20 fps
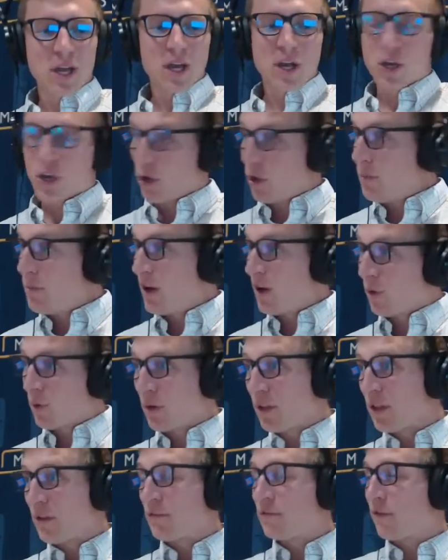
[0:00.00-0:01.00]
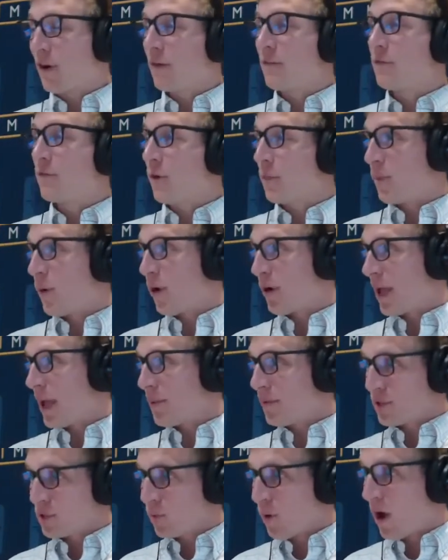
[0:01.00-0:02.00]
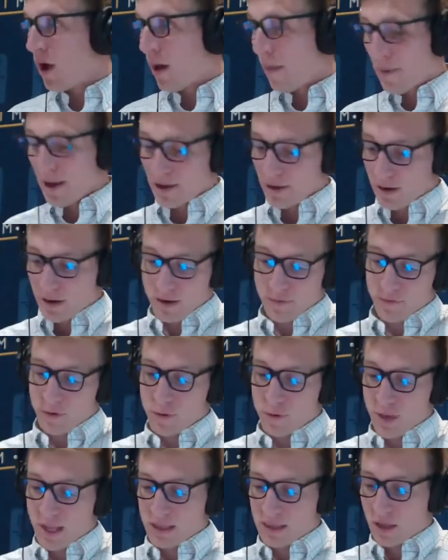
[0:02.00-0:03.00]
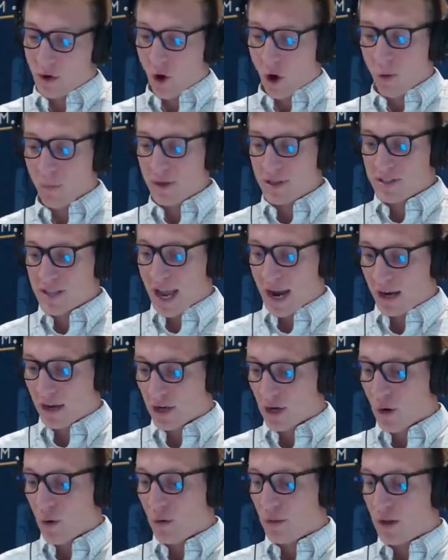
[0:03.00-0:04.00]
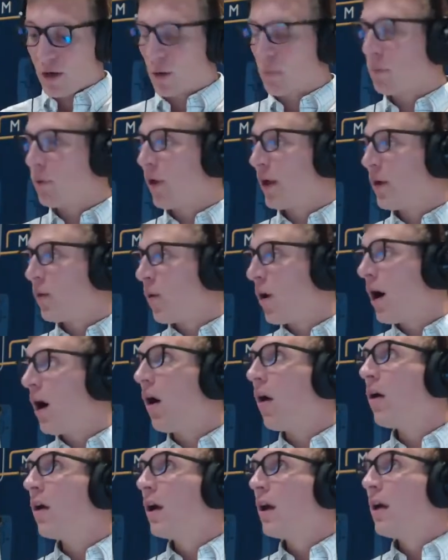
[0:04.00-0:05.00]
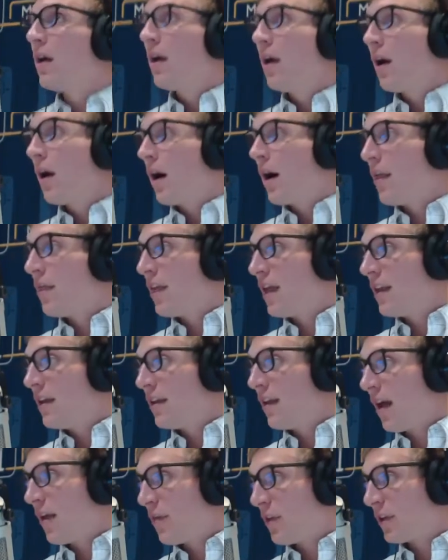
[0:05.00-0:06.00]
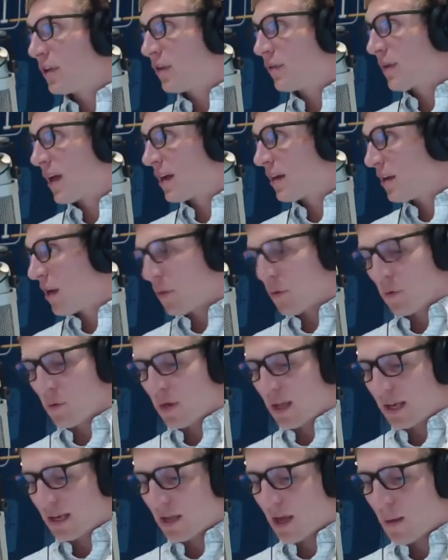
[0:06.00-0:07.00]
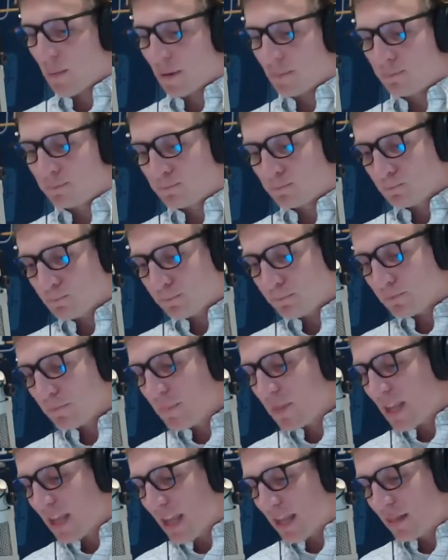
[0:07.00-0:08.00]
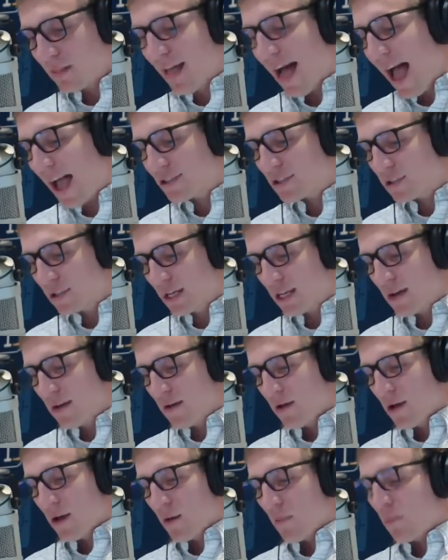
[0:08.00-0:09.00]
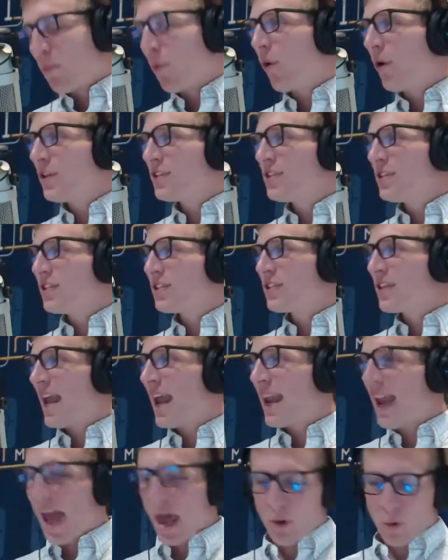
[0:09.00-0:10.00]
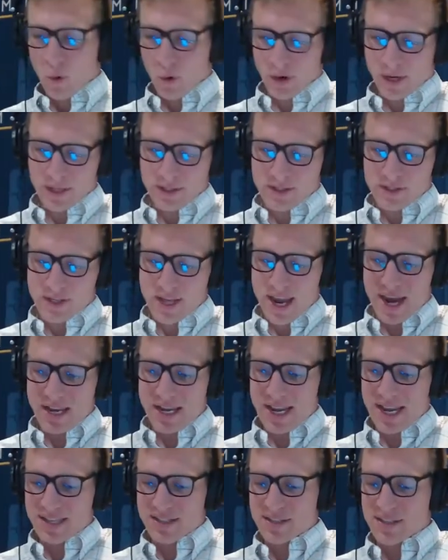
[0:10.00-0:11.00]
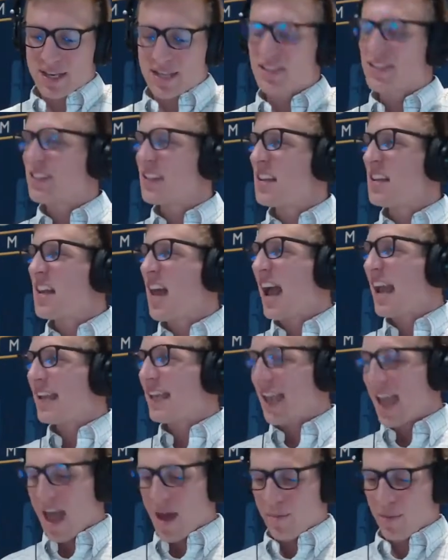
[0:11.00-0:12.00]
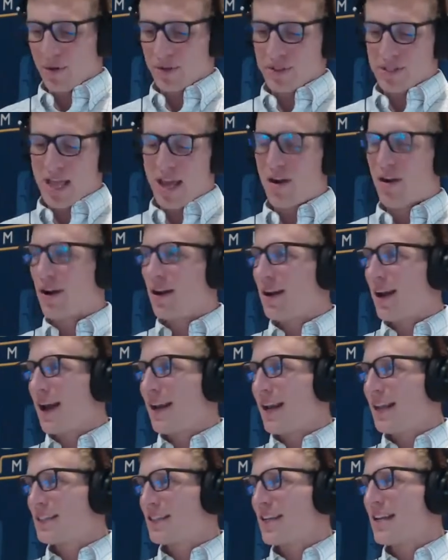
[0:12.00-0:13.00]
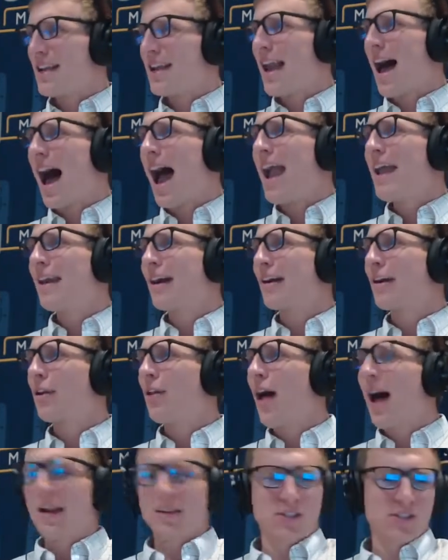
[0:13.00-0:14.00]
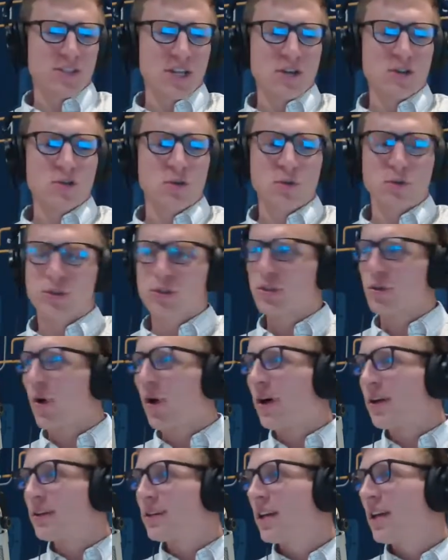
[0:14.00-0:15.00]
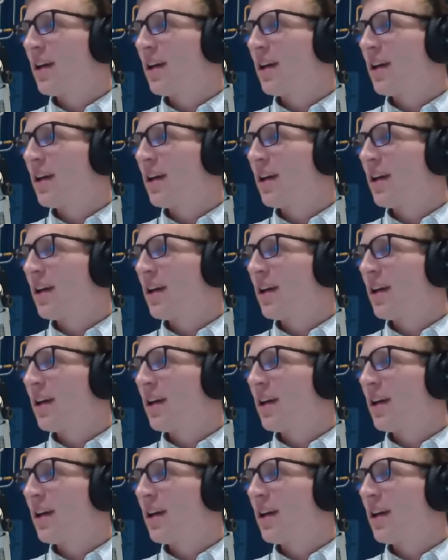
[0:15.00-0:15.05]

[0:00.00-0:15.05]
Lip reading: Could be a really fun football game as well. I mean, if you think that Army's not going to go in there and play well, then I think you've got another thing coming. And lastly, Boise State at Oregon State. It's the nightcap on Saturday night. It's a 9 o'clock central start.